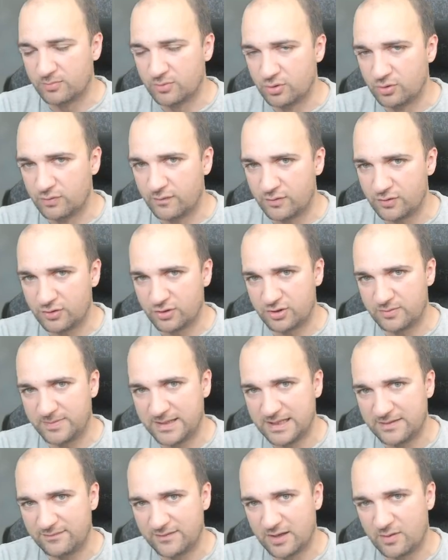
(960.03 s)
your move, or you're going to
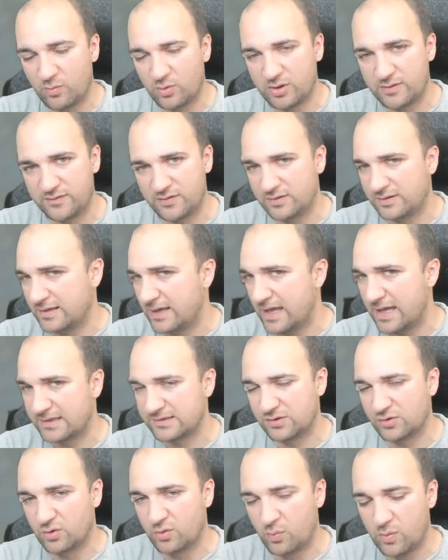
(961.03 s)
be giving up one of your
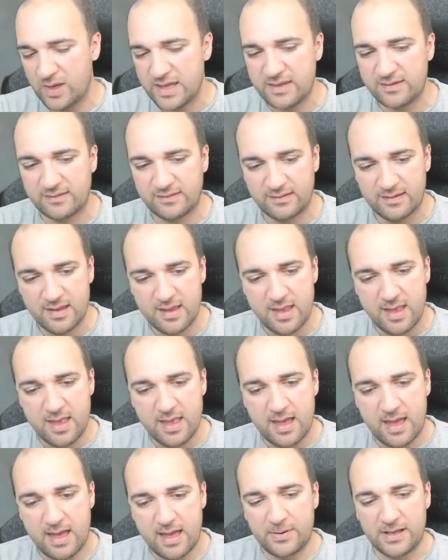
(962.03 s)
attacks or your weight.
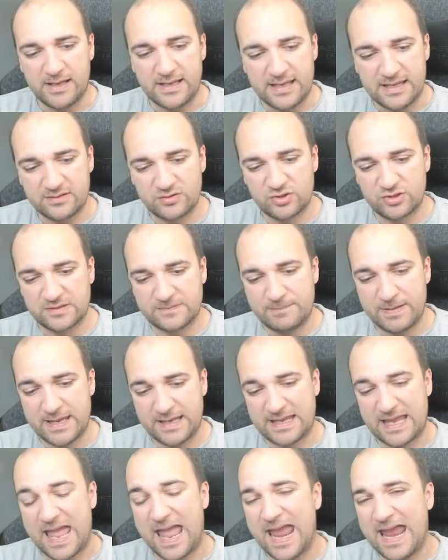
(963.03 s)
But it's just
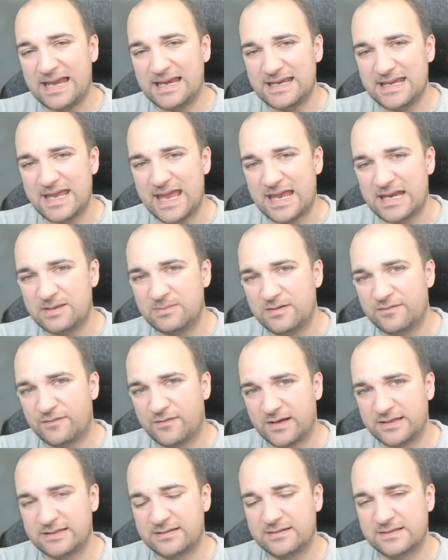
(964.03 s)
pick any enemy
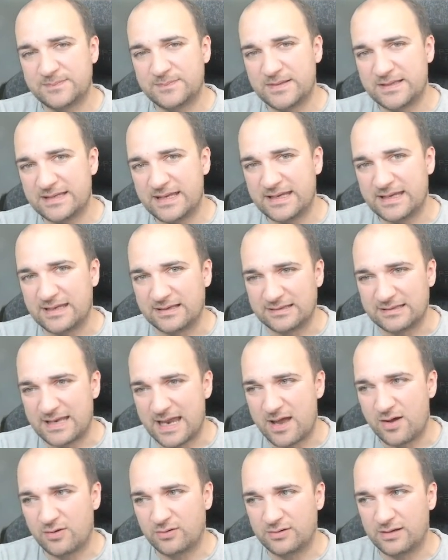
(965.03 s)
fighter that's been taken
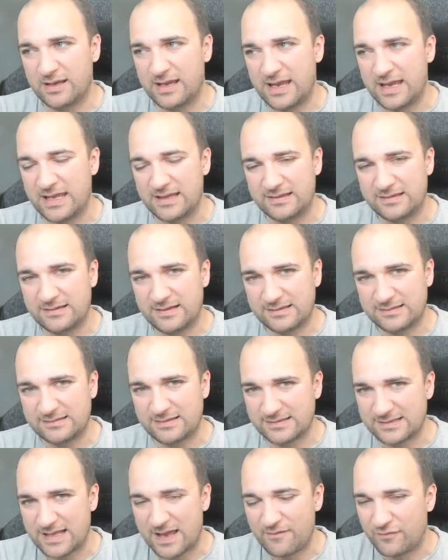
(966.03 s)
down. It
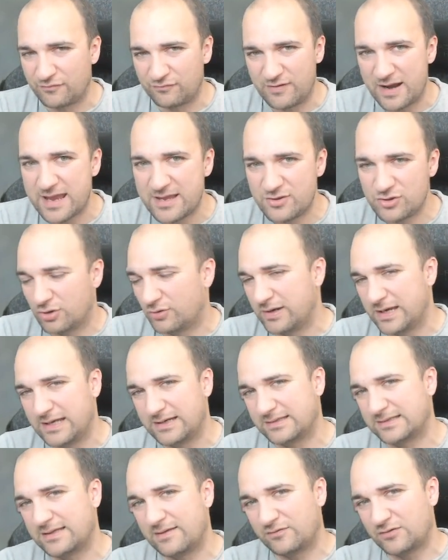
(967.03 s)
doesn't have a range on it. It
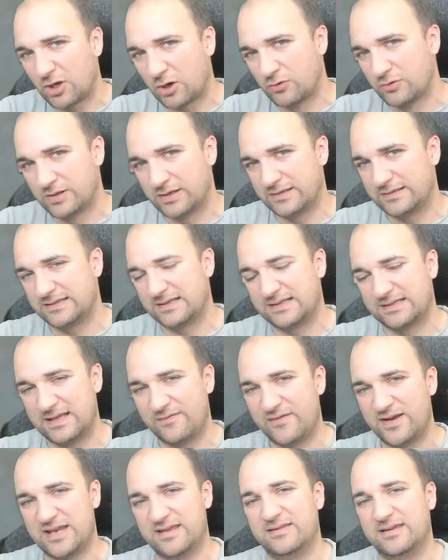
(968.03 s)
doesn't have tokens. It doesn't
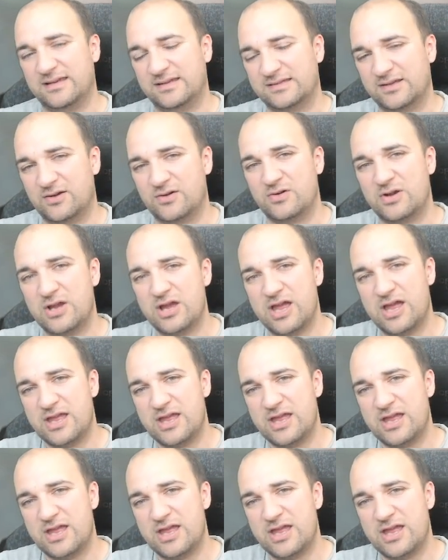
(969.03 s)
have anything. So